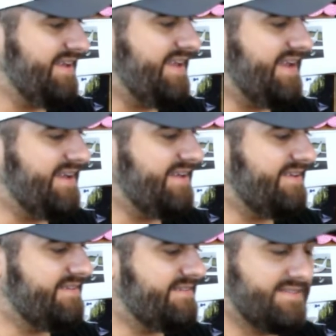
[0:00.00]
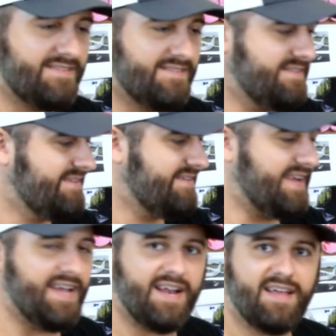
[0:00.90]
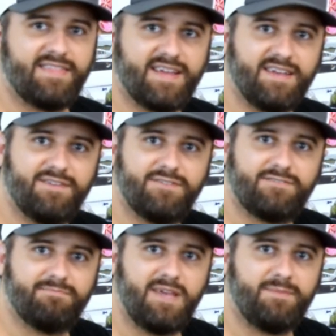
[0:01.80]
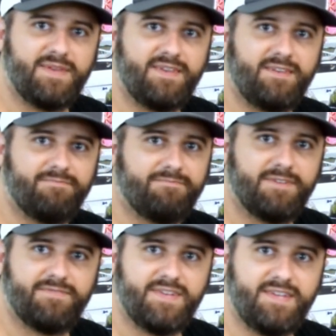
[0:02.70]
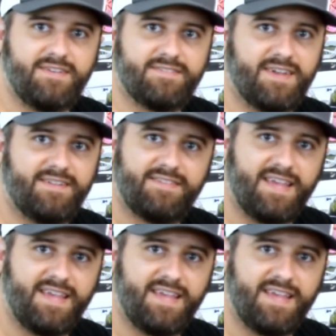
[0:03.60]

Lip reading: And again, I think I used maybe 50 cents,